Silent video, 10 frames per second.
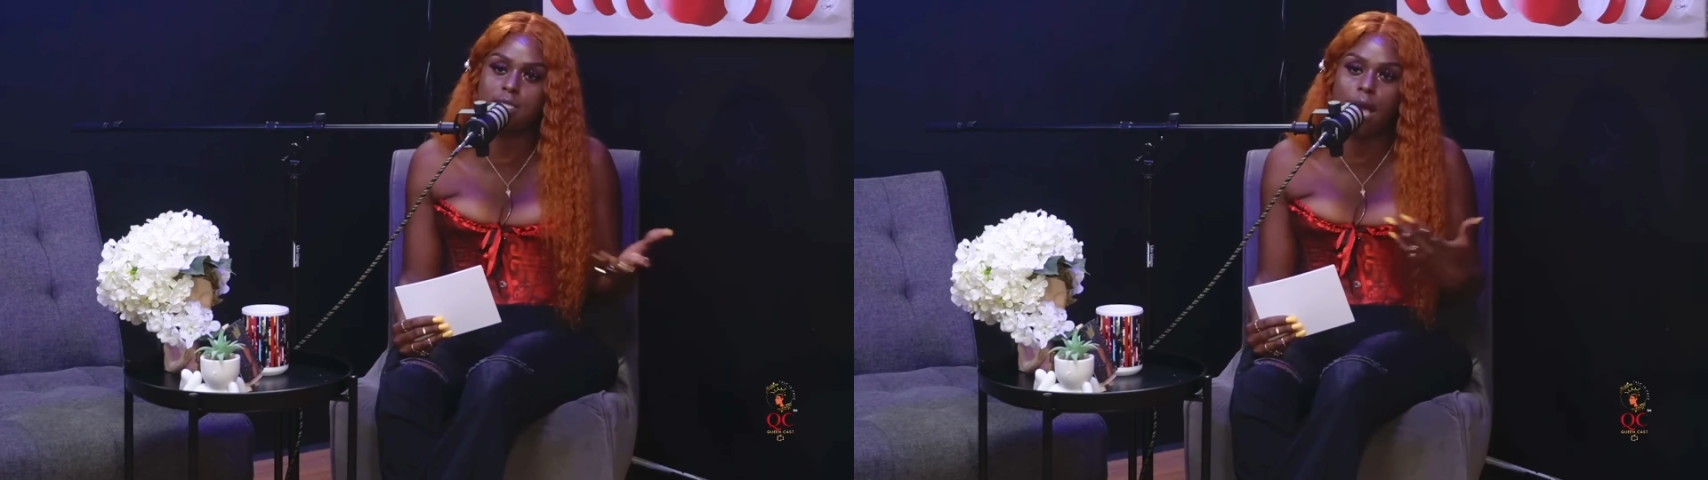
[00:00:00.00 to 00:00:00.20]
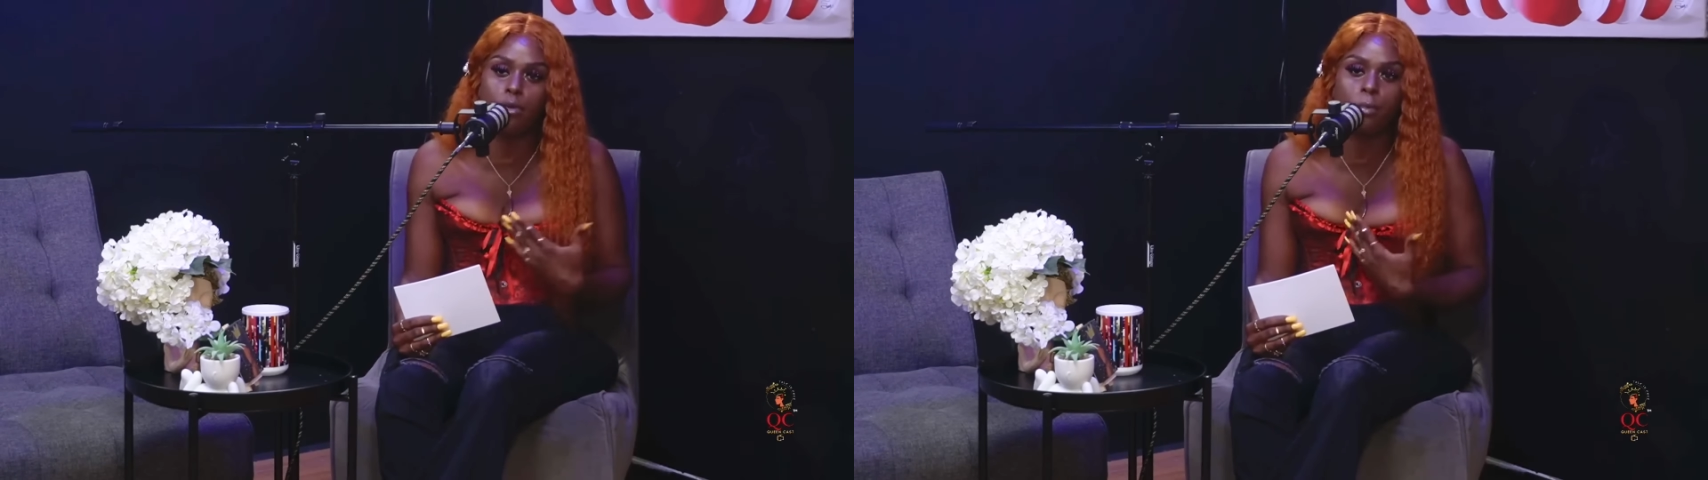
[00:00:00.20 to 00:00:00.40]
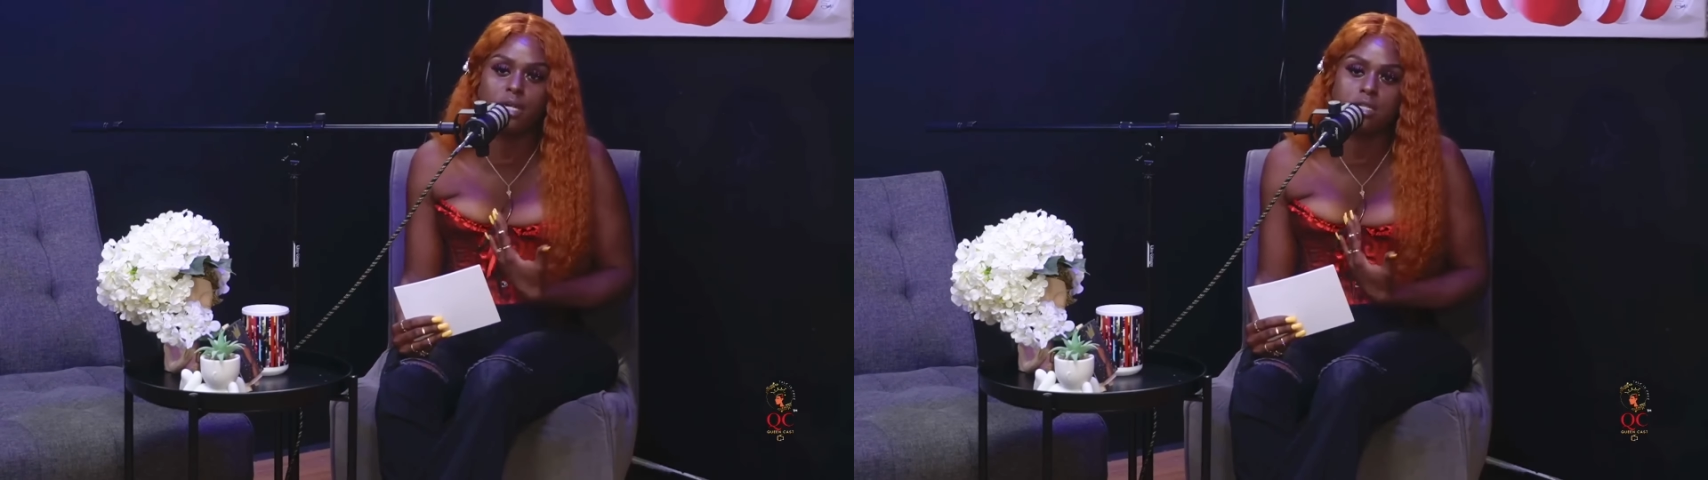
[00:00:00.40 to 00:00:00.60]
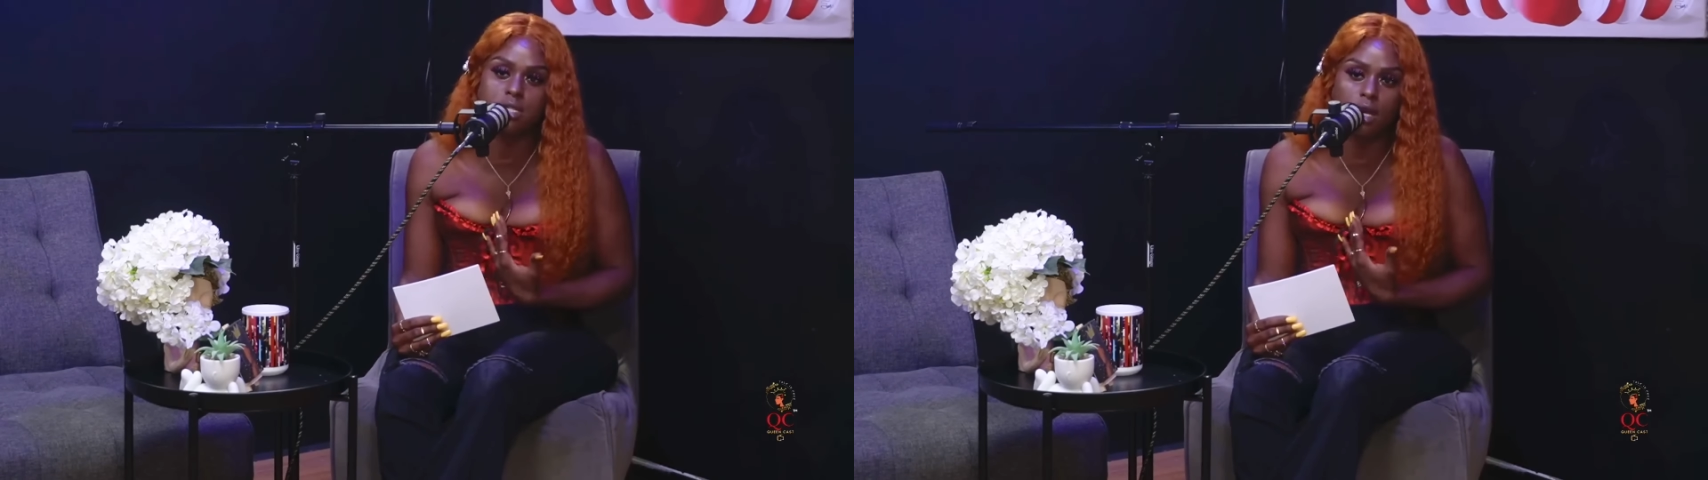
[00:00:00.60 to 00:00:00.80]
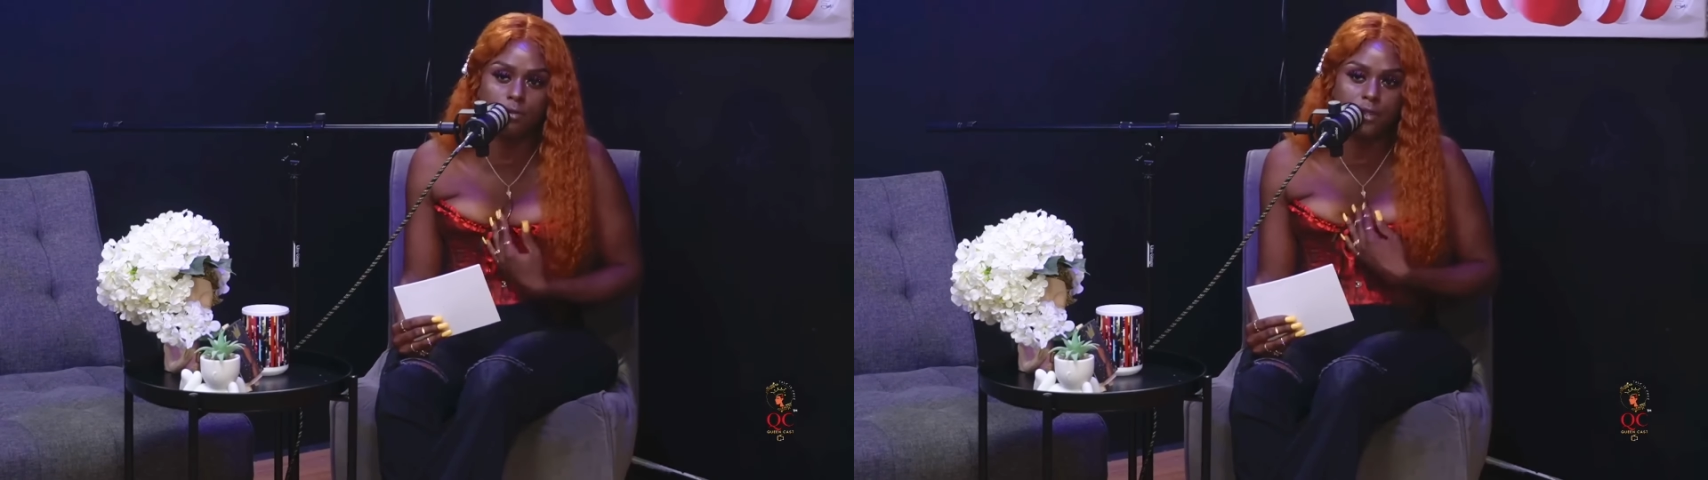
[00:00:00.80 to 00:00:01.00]
That would have been
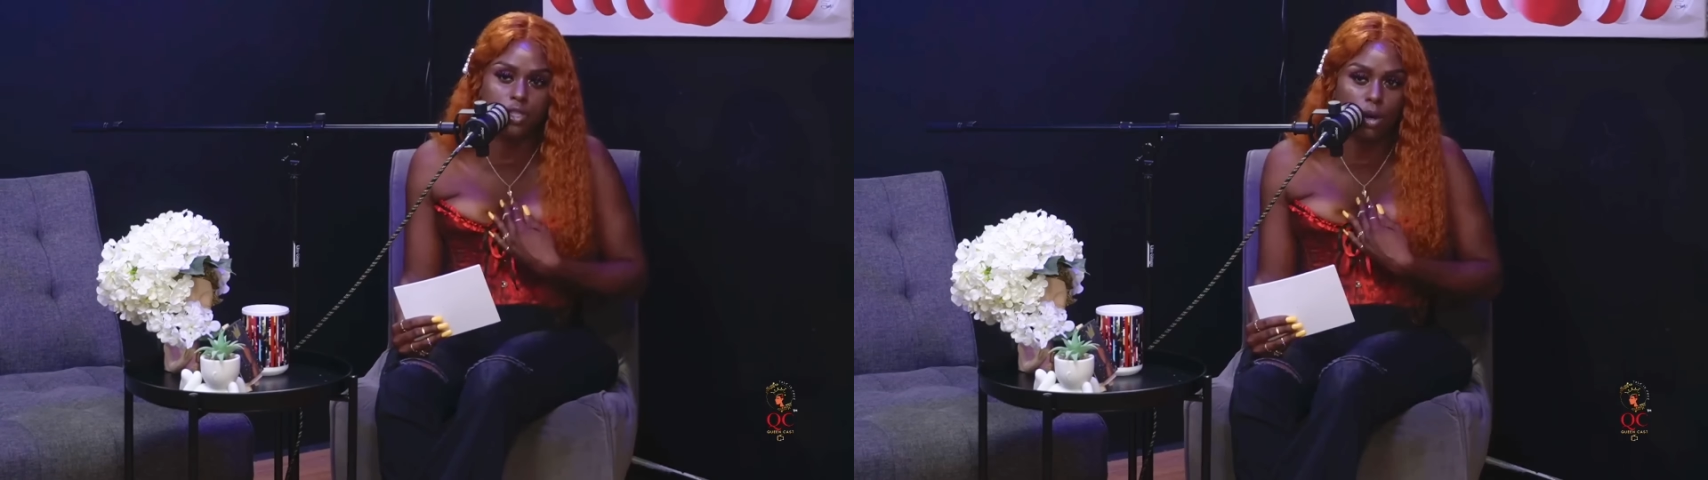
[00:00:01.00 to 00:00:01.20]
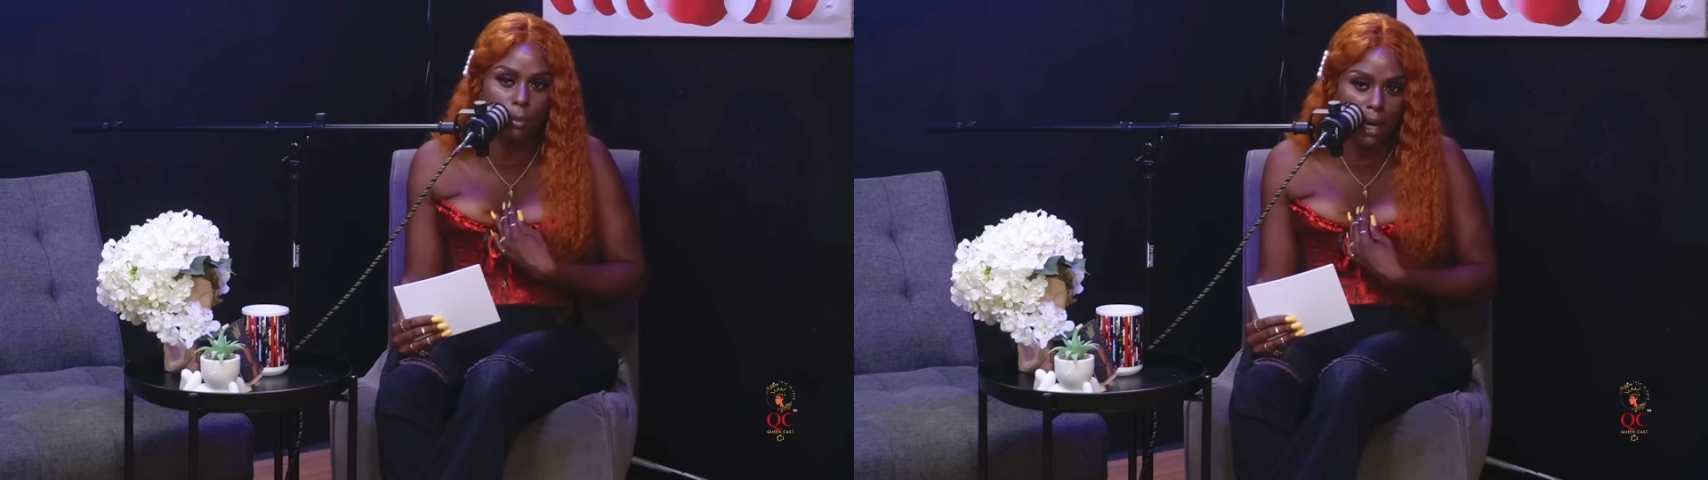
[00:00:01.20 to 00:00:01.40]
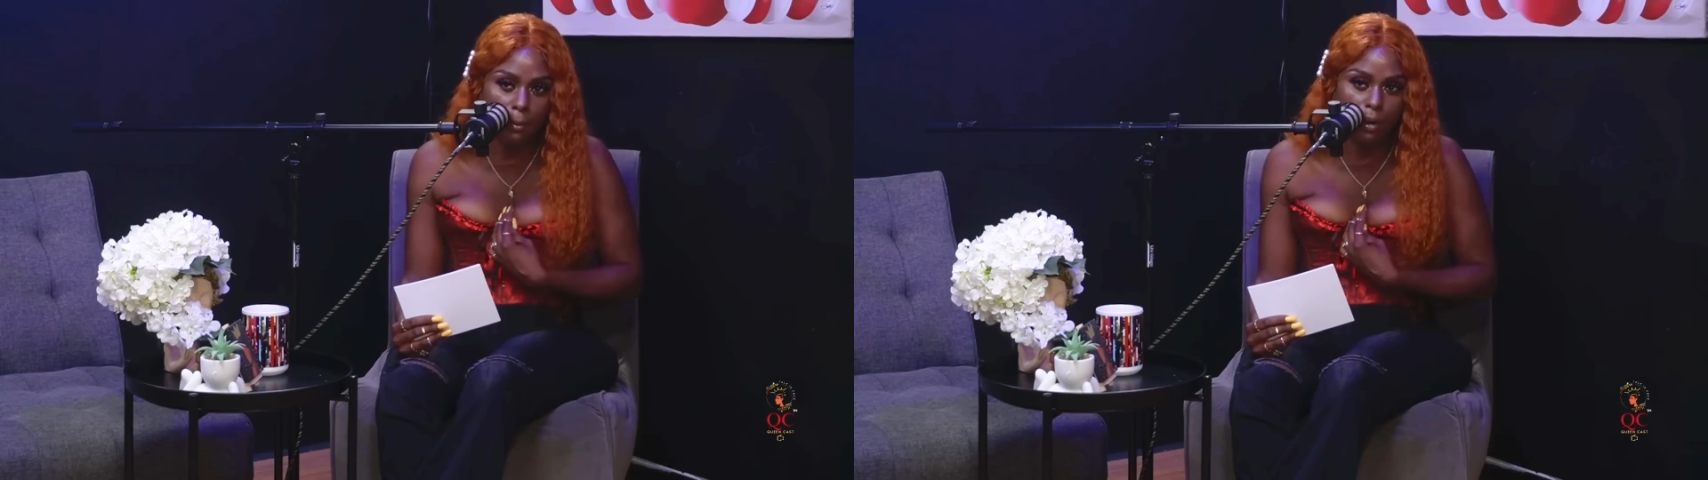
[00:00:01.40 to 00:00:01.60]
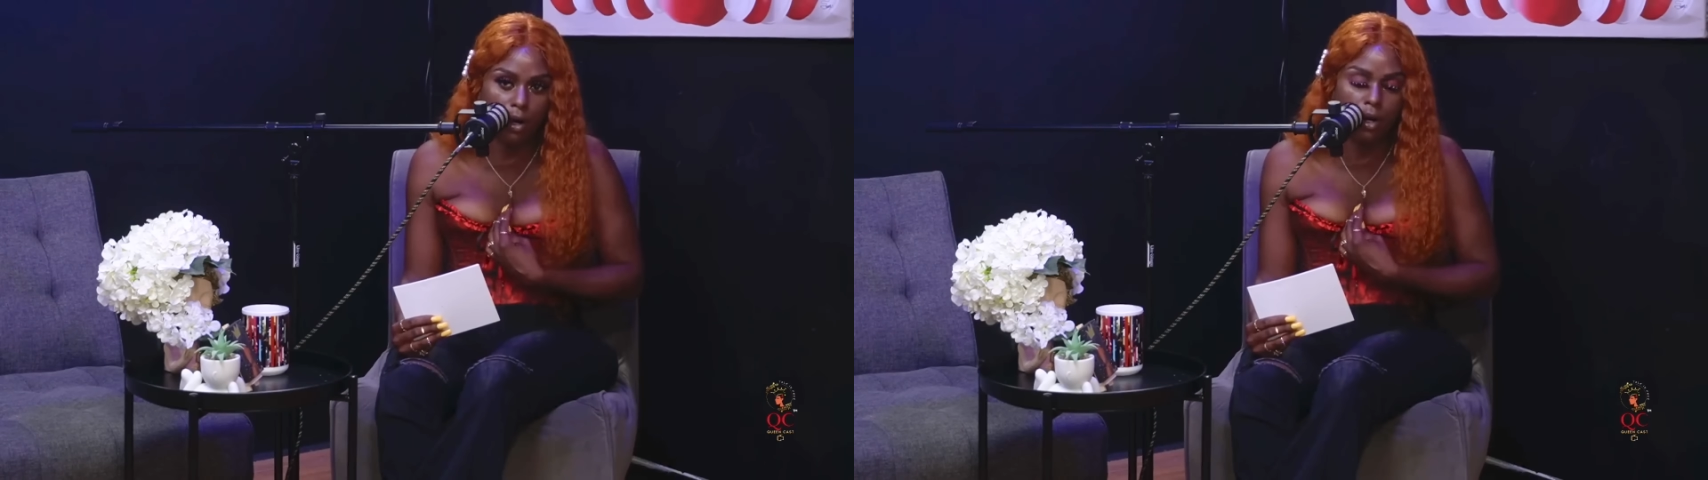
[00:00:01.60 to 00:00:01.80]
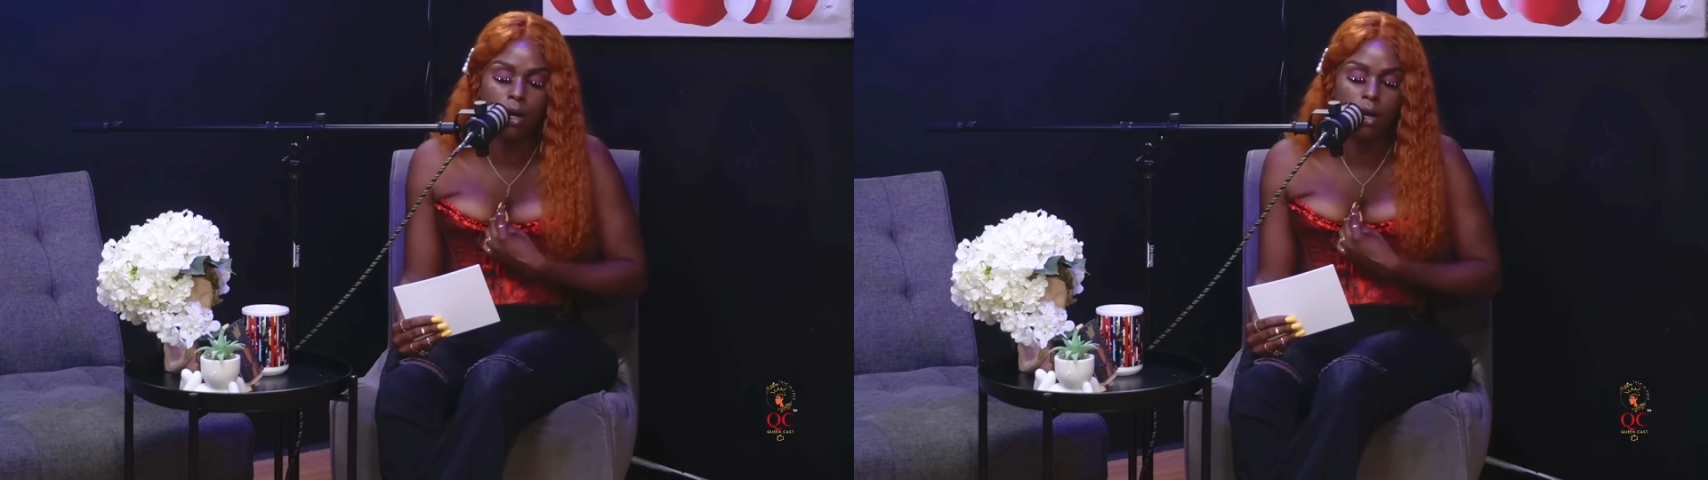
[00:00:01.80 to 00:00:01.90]
selfish on my part,